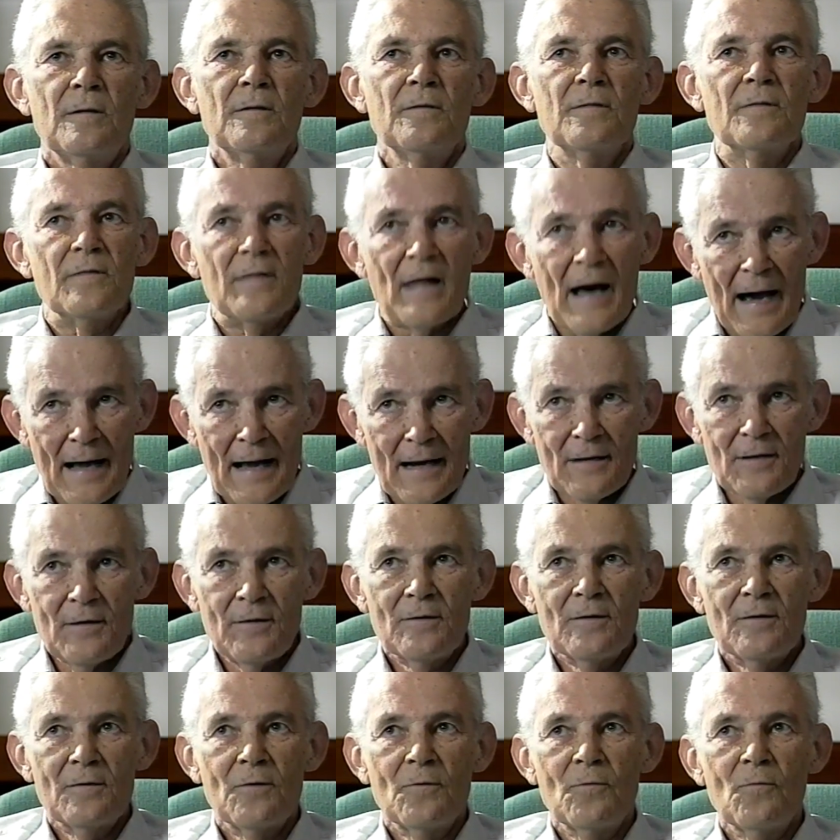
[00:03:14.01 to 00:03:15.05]
that
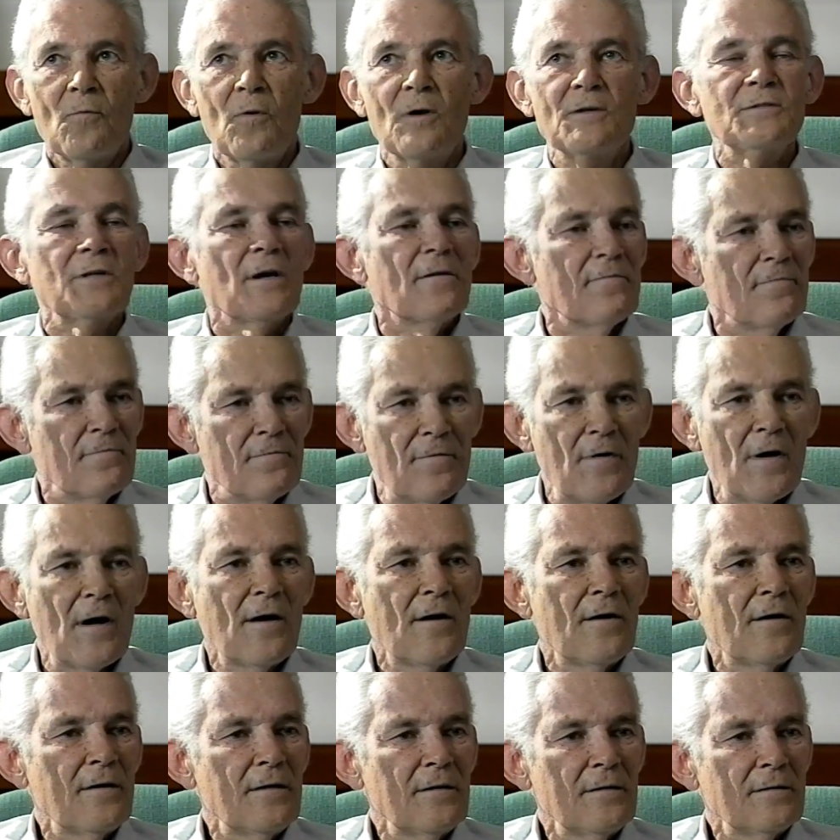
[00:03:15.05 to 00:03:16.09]
was a
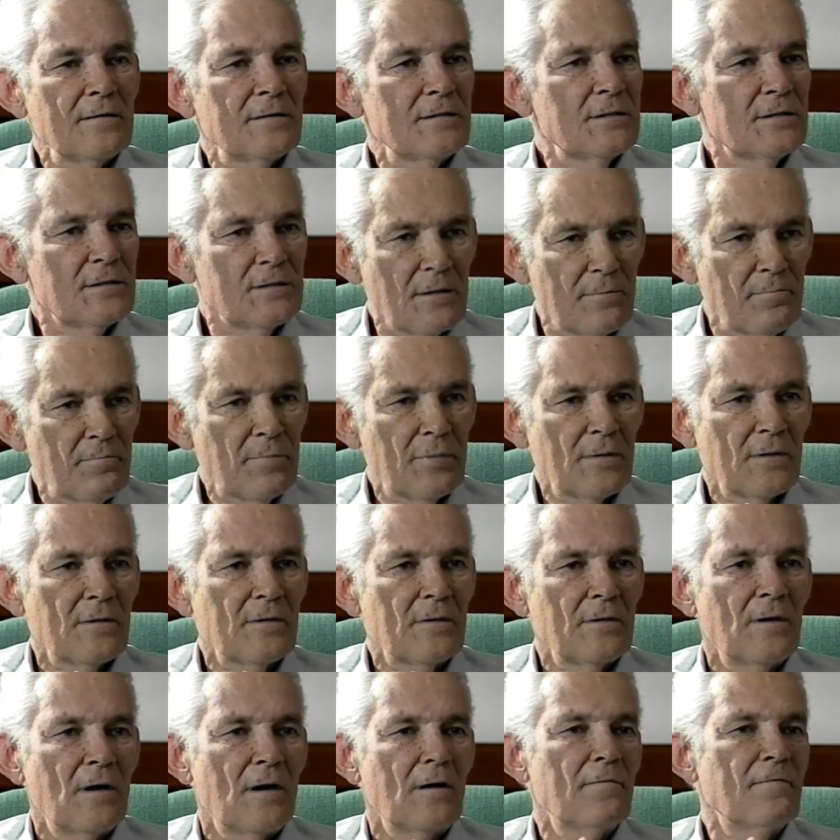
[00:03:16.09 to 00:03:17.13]
very simple
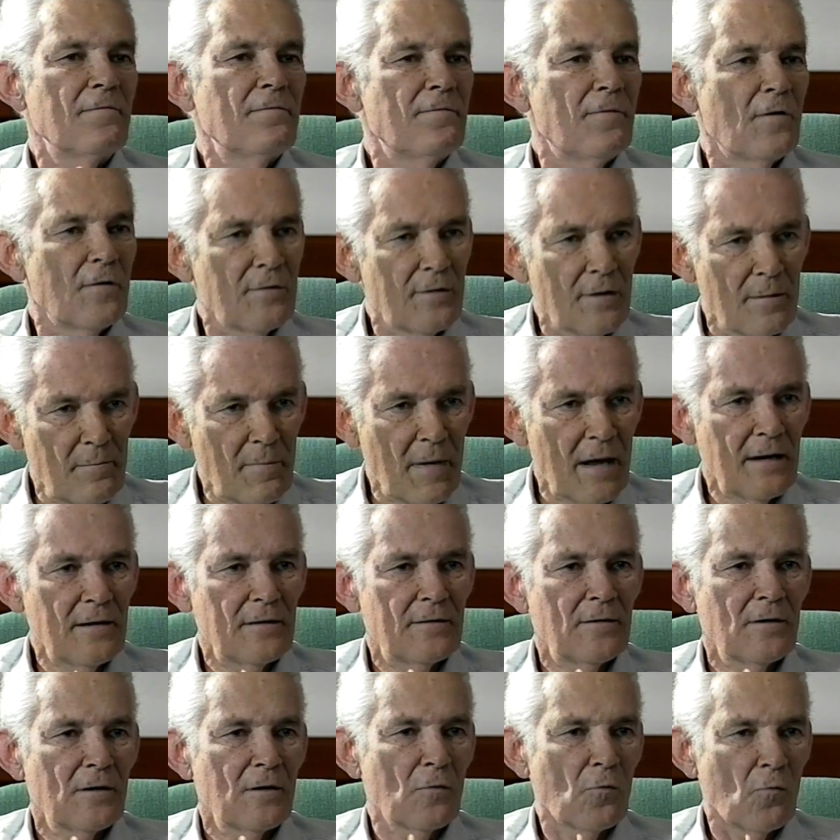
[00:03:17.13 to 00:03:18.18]
and
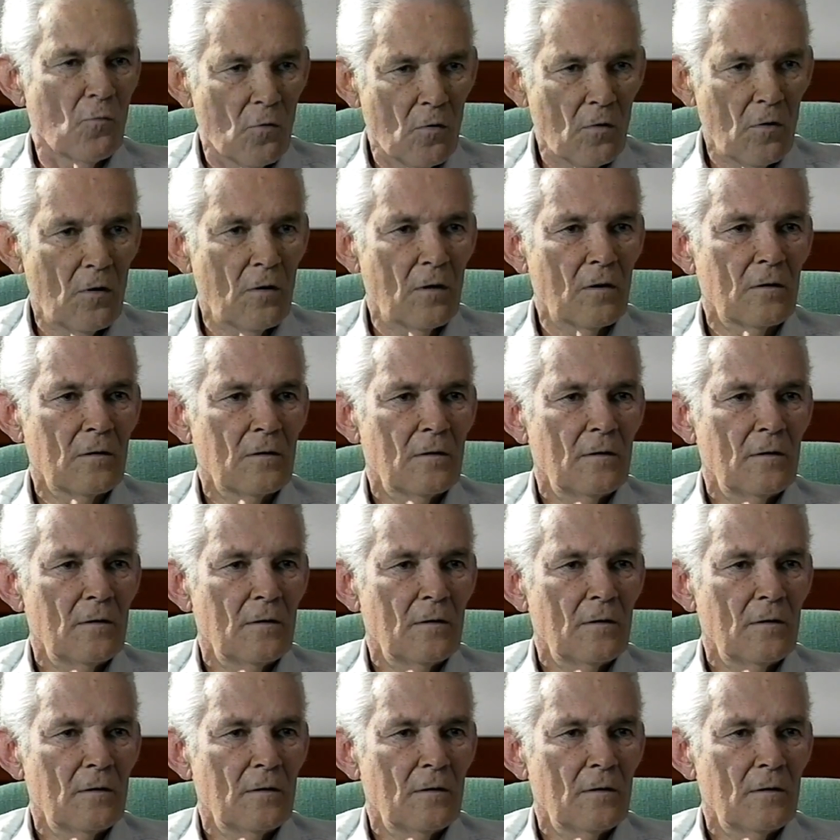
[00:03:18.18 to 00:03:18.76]
fundamental war